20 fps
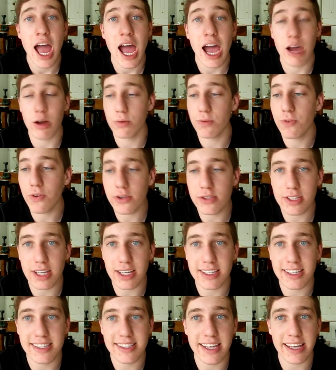I would first
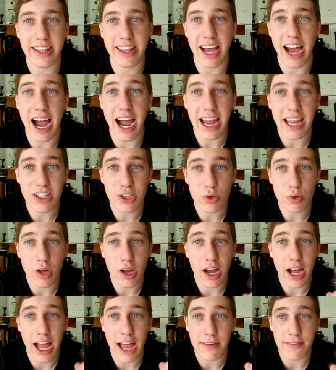like to say that I do
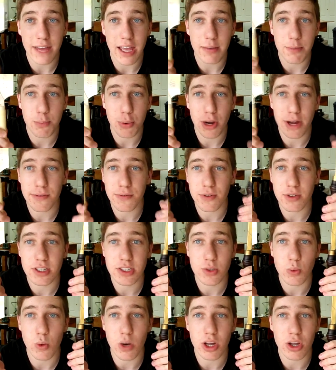not have a
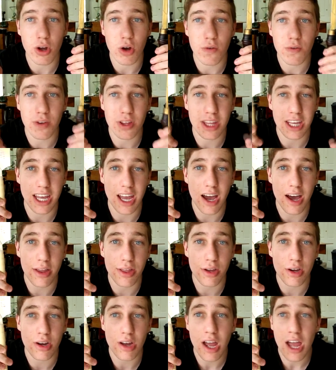preference one over the
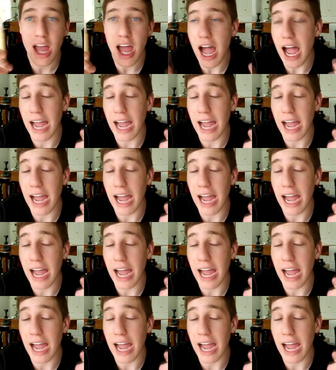other.